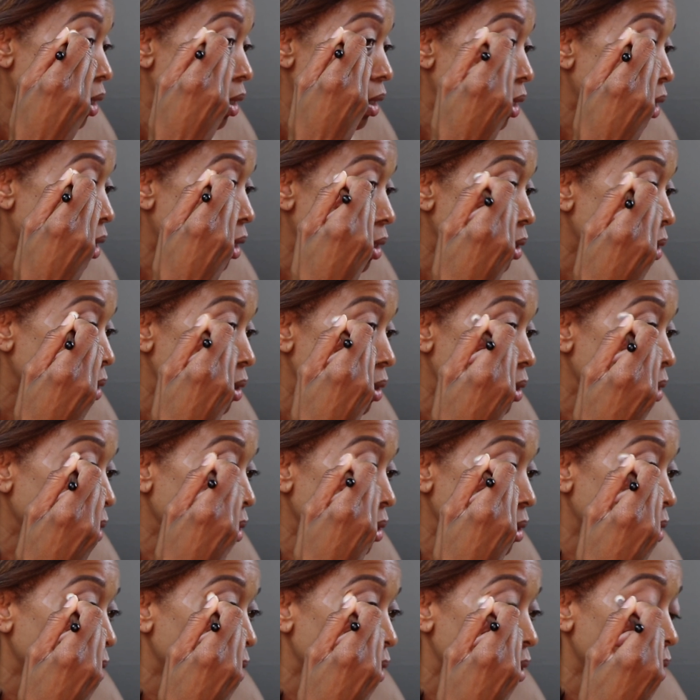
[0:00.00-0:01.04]

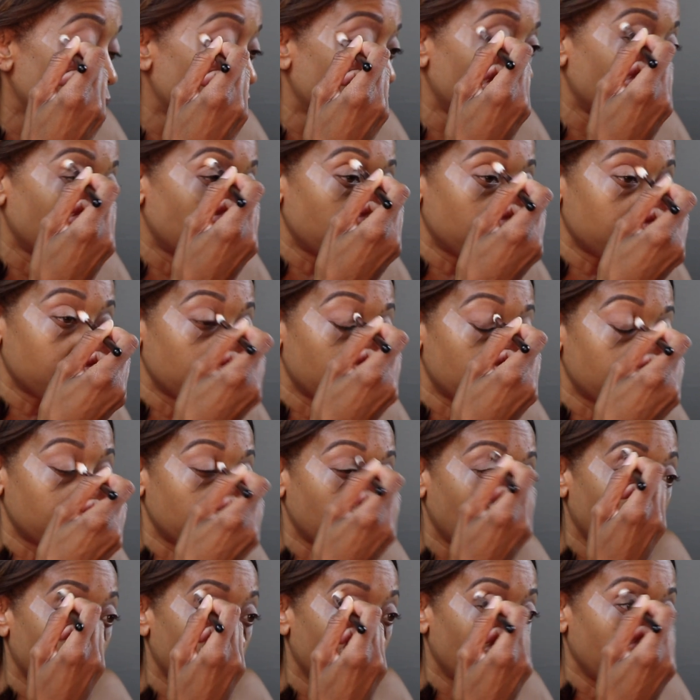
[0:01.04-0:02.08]
color, we'll
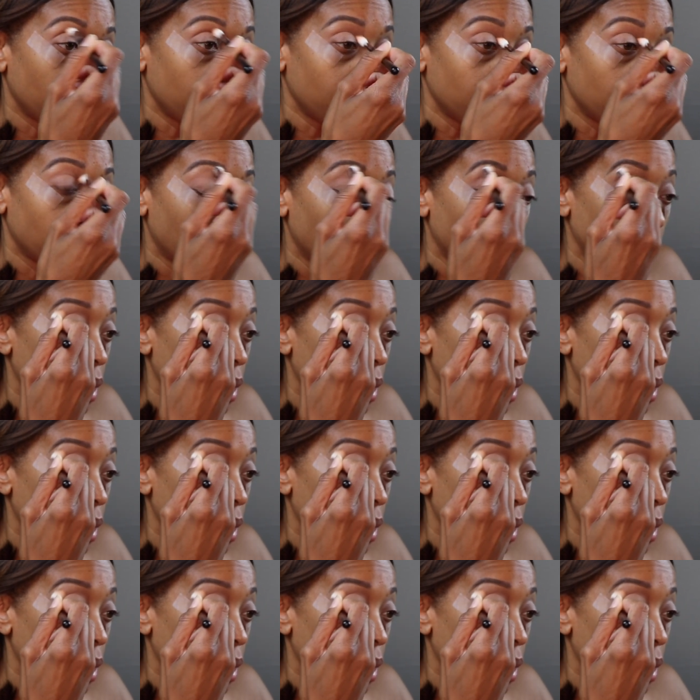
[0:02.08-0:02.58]
say.